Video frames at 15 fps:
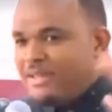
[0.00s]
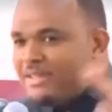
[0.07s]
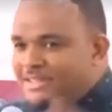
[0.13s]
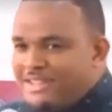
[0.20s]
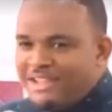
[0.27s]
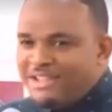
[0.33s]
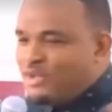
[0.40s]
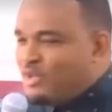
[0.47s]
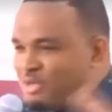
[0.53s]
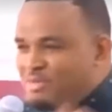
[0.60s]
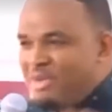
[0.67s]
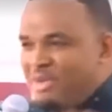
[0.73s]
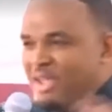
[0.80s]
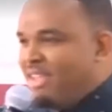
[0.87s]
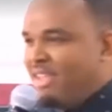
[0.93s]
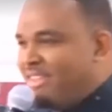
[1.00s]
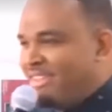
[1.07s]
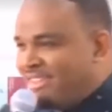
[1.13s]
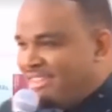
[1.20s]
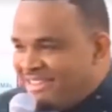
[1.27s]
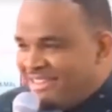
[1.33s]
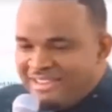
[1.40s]
she was making,
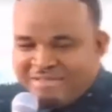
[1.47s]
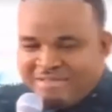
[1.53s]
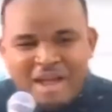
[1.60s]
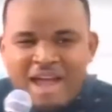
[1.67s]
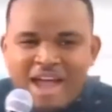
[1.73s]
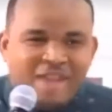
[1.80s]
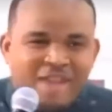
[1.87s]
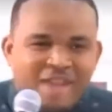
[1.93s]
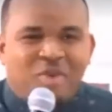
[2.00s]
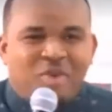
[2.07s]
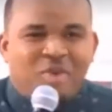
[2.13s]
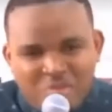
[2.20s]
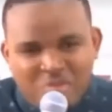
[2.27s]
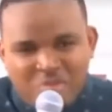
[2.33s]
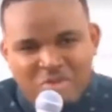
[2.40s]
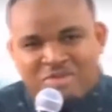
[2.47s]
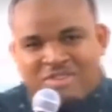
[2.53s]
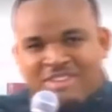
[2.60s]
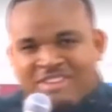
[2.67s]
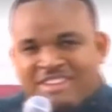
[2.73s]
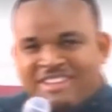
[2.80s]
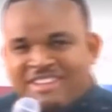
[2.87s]
my heart was moved.
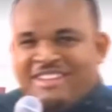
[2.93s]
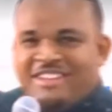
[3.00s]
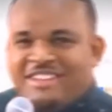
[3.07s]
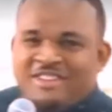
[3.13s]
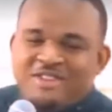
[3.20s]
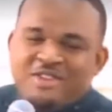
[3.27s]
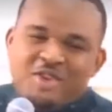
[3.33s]
So your